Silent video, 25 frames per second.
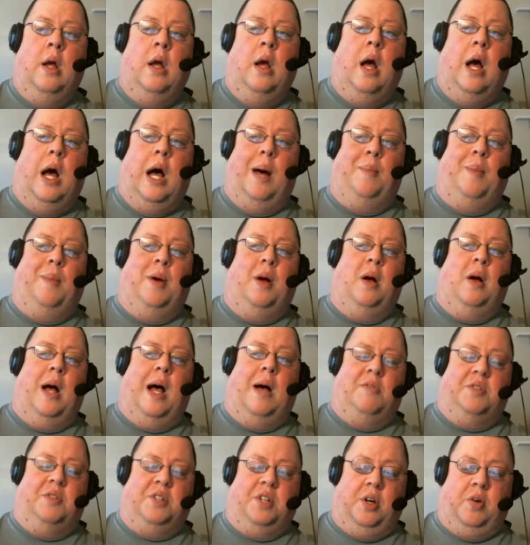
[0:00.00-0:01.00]
I
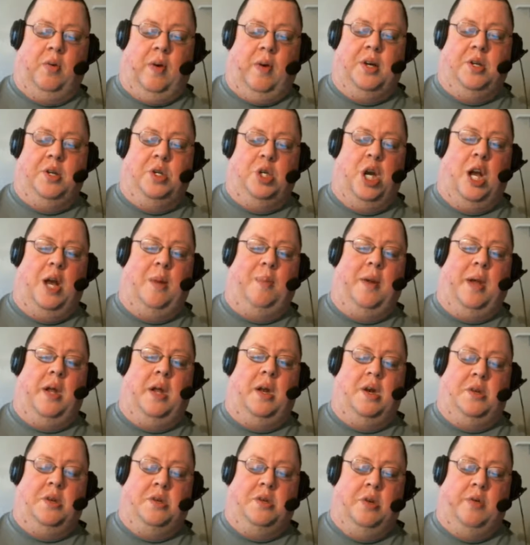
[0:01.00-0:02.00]
was a grand champion
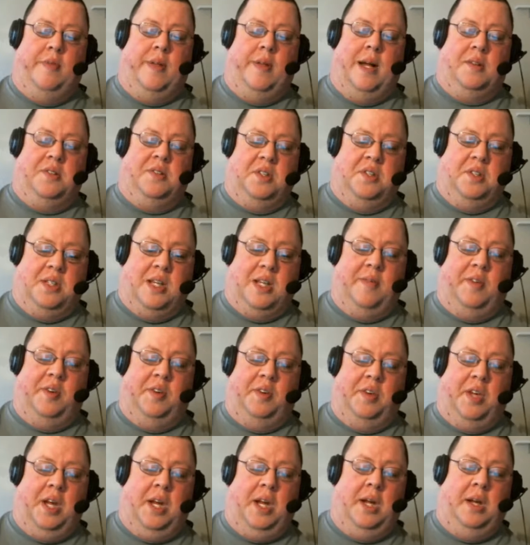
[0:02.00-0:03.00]
in
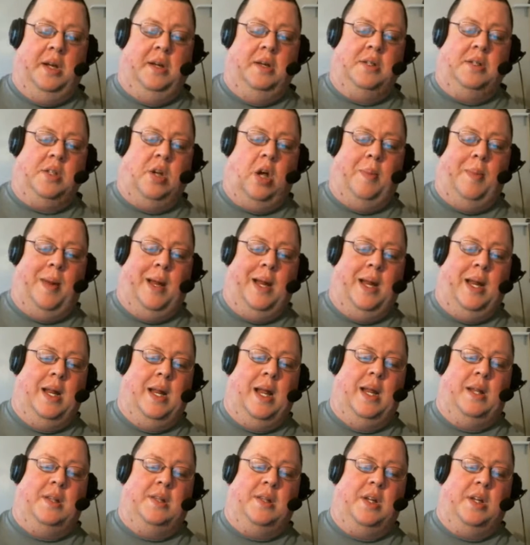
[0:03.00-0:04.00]
2017. So, I mean,
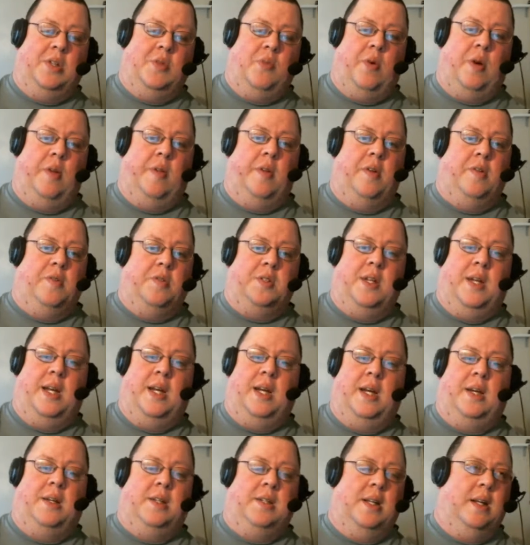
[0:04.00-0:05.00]
it's one of those
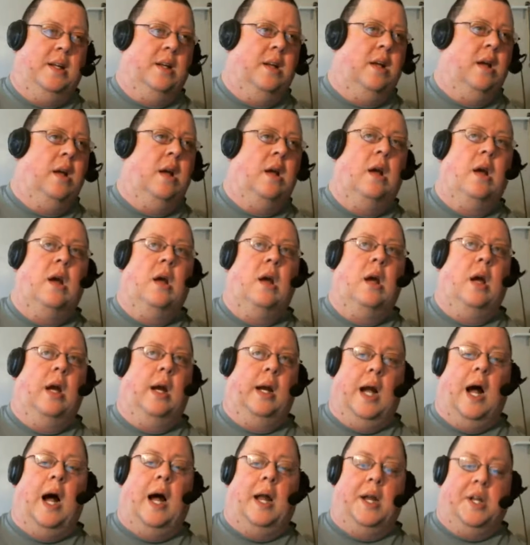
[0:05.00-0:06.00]
things that
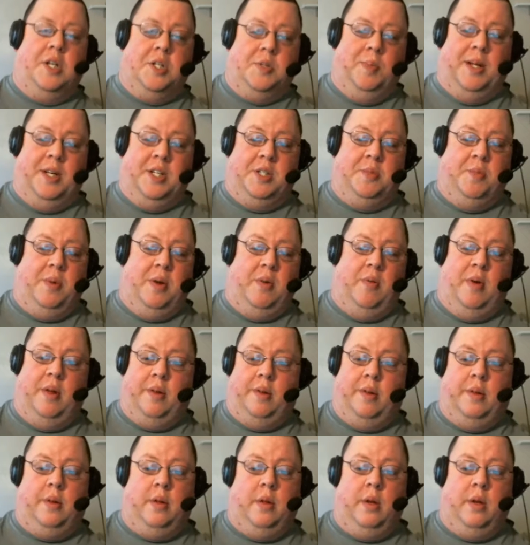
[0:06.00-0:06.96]
God has blessed me with,